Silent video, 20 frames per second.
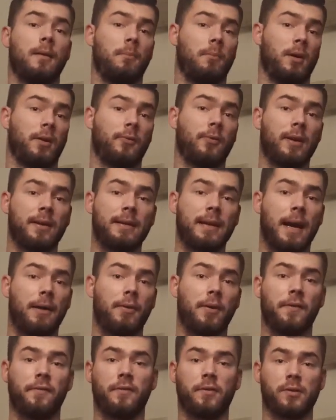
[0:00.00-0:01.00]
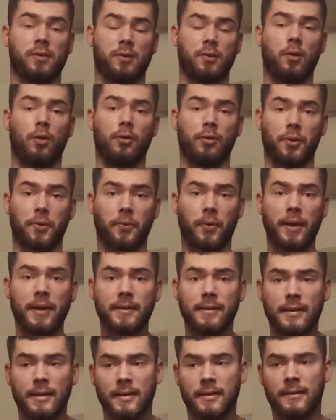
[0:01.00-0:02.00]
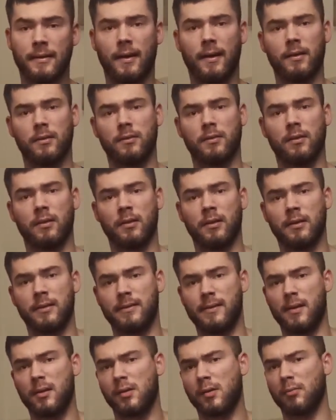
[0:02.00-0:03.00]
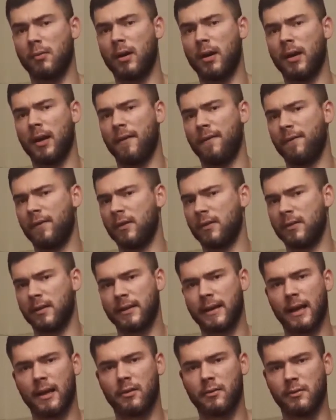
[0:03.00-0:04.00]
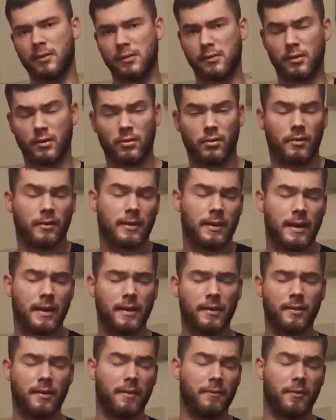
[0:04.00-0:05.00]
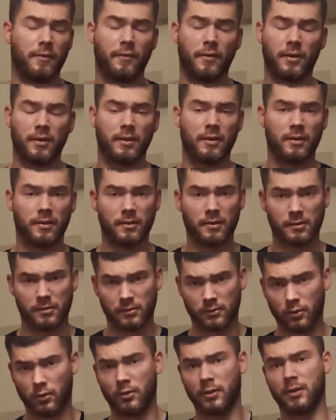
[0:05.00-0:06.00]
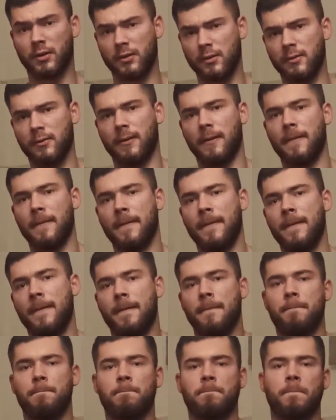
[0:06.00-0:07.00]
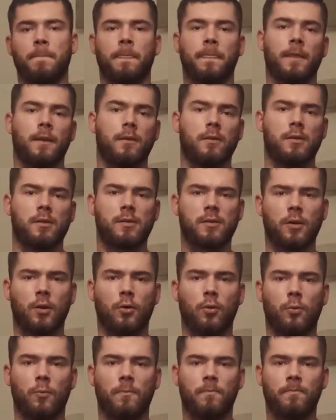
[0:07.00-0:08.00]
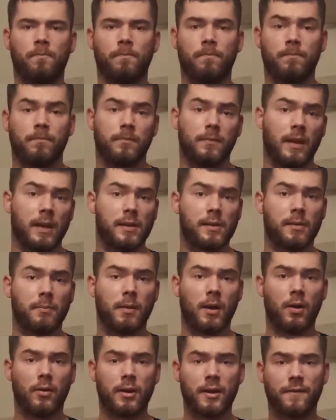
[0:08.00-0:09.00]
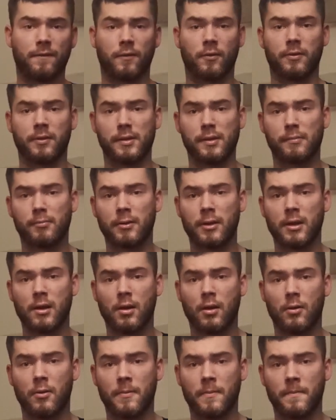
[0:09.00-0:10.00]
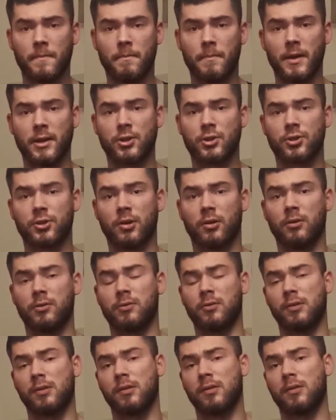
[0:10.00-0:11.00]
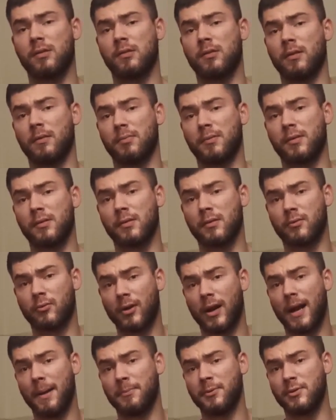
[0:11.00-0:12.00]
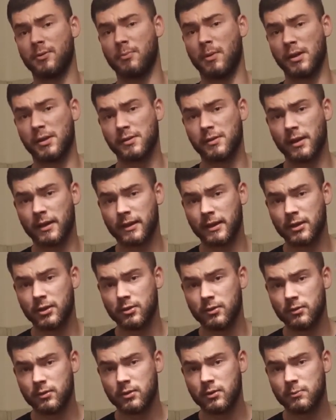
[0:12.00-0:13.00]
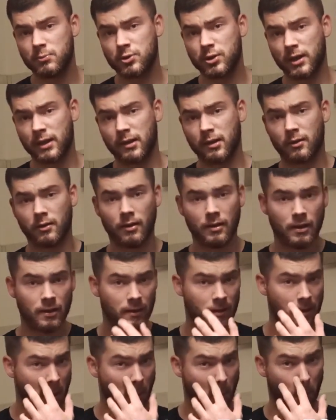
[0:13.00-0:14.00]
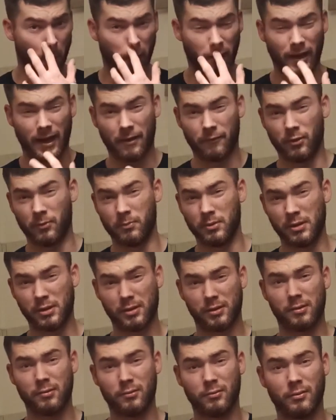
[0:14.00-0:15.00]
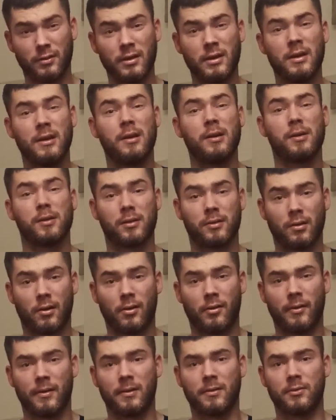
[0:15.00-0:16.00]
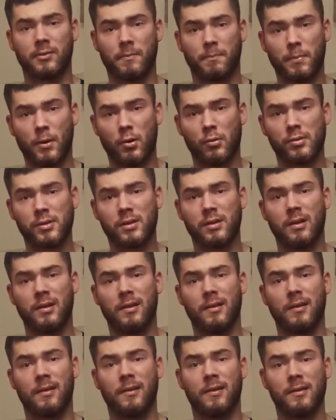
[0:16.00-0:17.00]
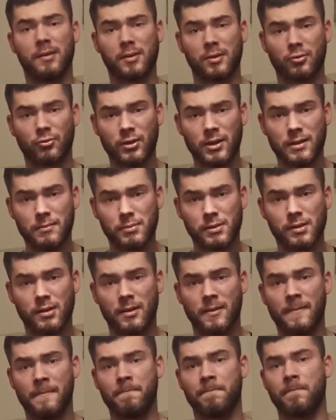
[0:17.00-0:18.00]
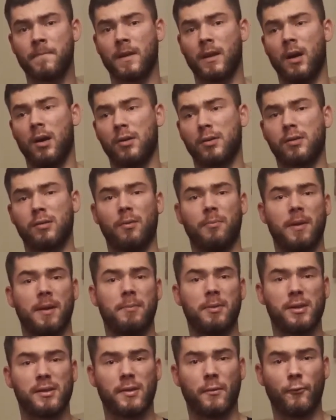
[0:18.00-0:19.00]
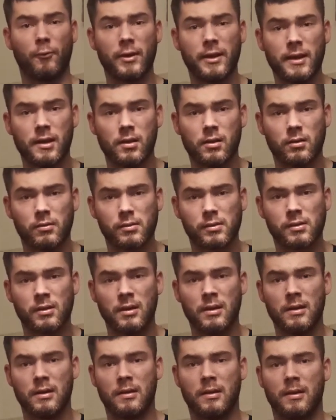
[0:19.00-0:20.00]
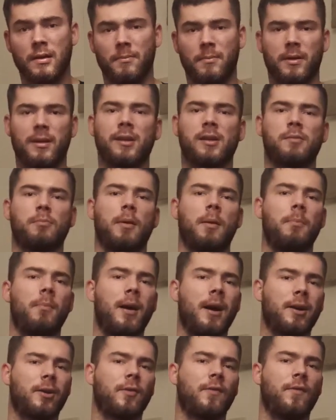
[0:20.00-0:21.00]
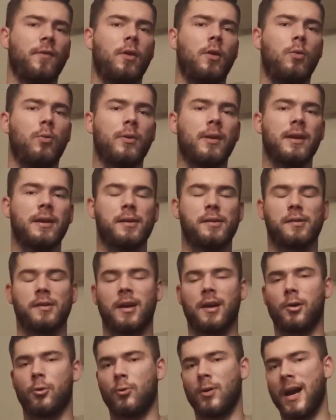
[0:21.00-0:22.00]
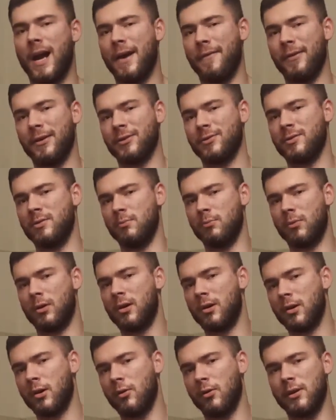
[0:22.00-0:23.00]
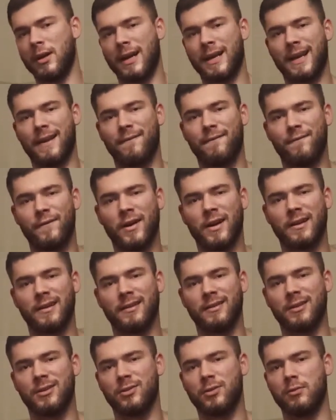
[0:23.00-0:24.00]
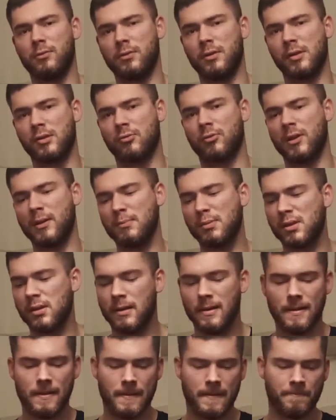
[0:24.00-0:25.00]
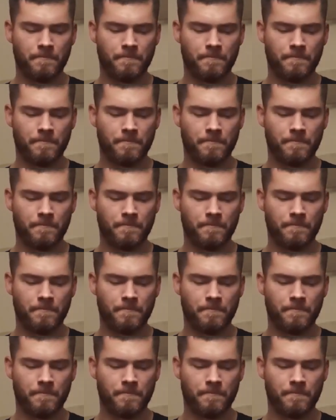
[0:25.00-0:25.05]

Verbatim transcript: But right now everything's going great, and that's why I think the calories are okay and everything is going good. So that's about it for this video. Make sure to subscribe to my second YouTube channel, where I will be soon starting to post streams. Also maybe some videos, because my microphone is arriving tomorrow and I can finally do the streams.